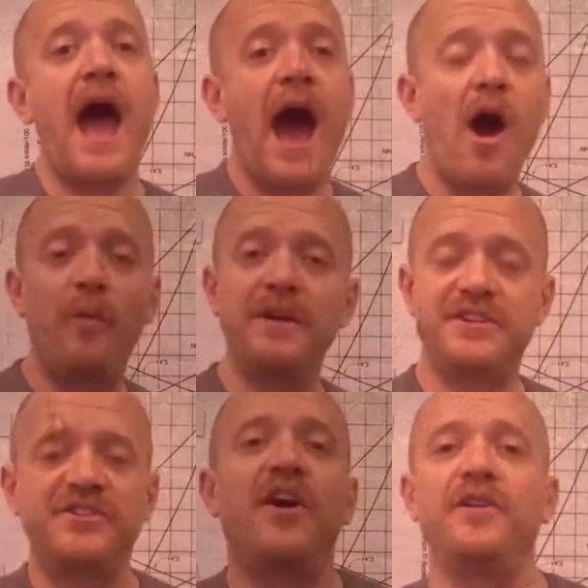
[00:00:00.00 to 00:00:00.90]
how much
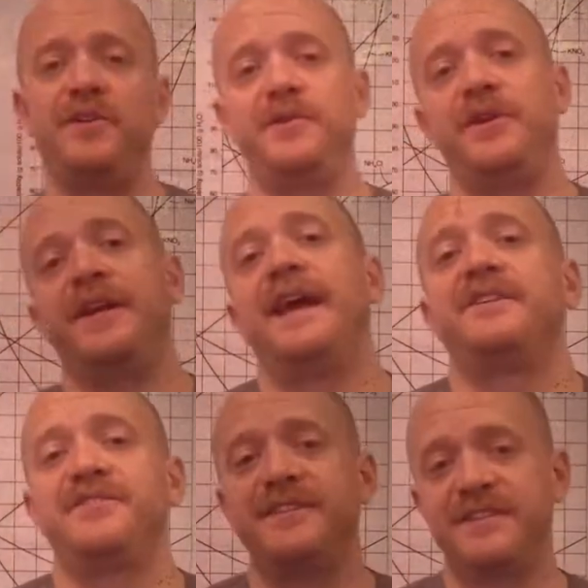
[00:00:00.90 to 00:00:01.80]
solute you can
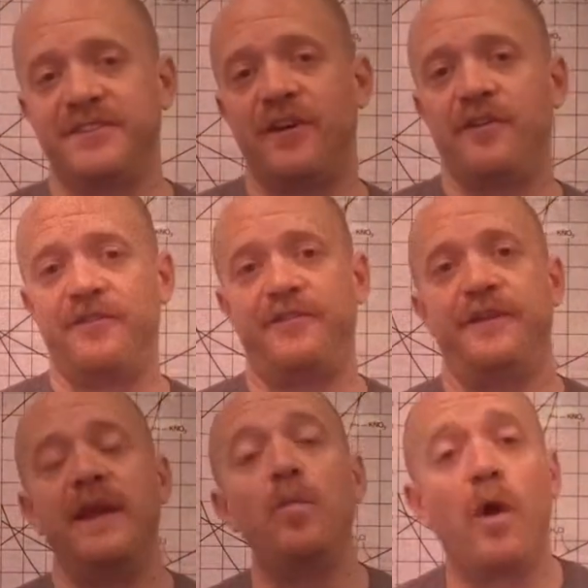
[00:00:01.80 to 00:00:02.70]
actually dissolve
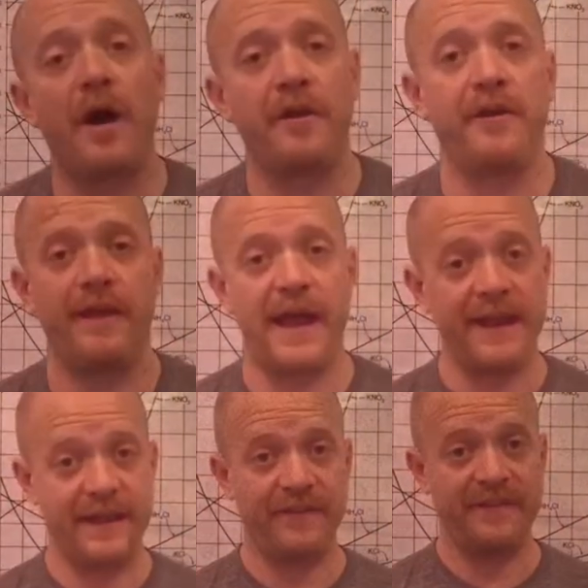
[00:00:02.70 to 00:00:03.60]
in water at
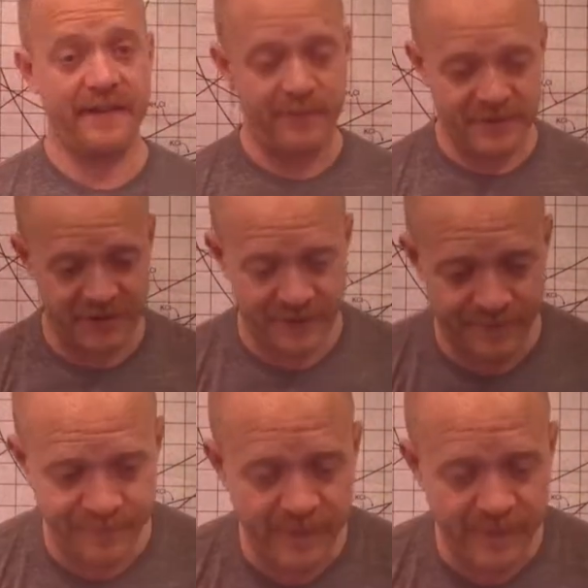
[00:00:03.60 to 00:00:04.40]
a given temperature.